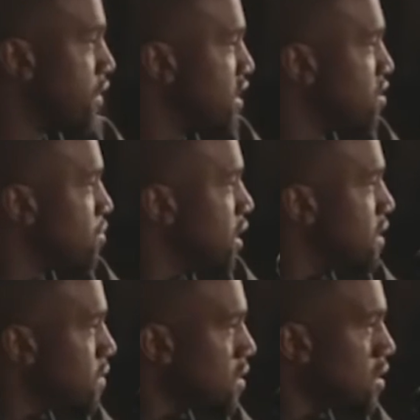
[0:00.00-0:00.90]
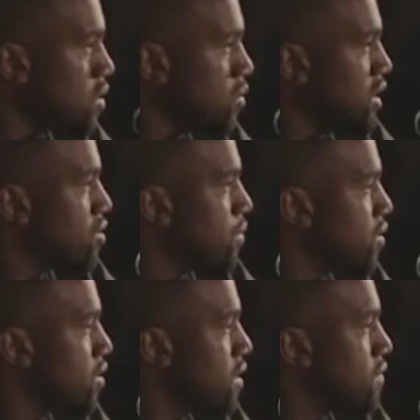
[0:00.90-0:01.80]
friends with Louise
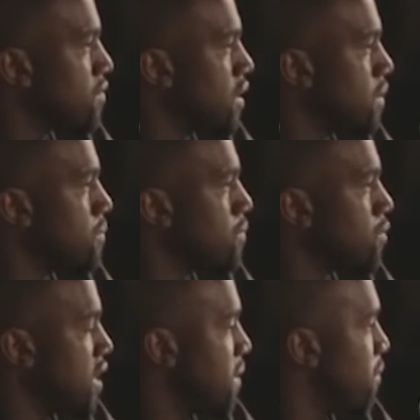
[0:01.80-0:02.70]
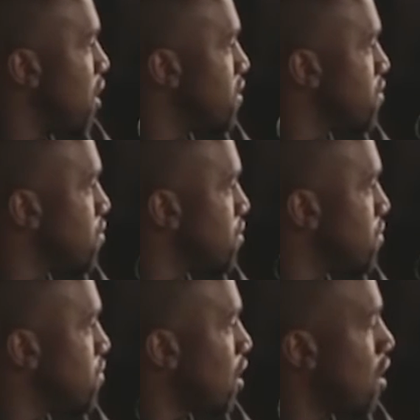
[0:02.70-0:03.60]
Wilson from St. Martin's,
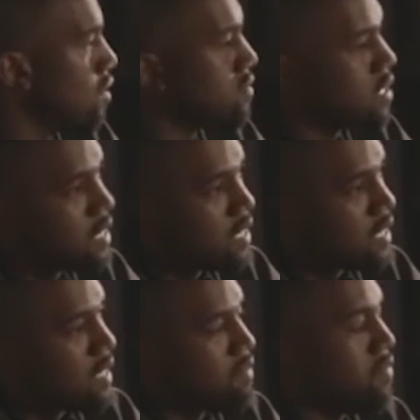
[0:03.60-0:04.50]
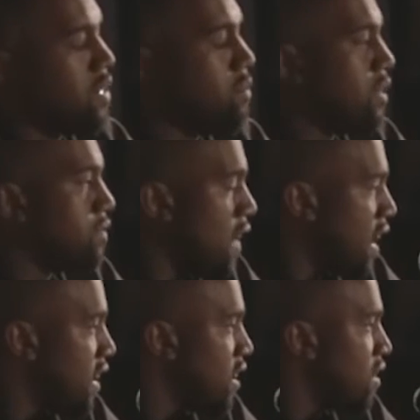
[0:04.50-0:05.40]
who taught Phoebe
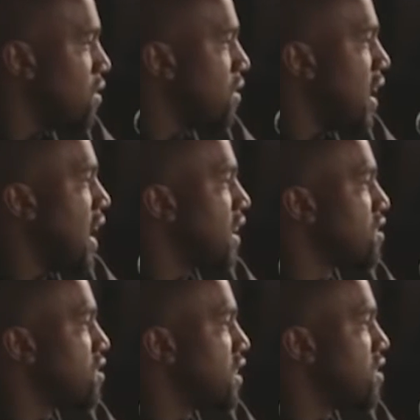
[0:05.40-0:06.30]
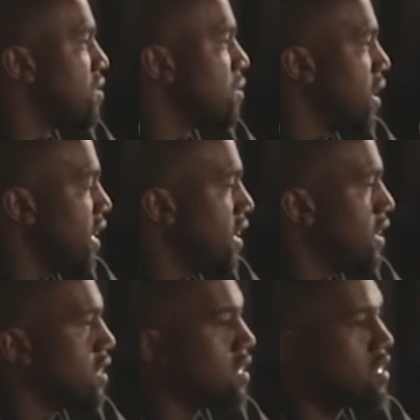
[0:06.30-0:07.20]
Philo, Alexander
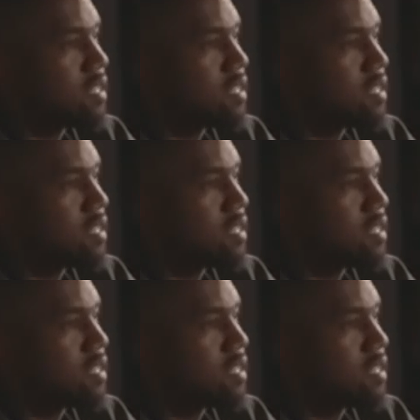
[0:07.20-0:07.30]
Wang,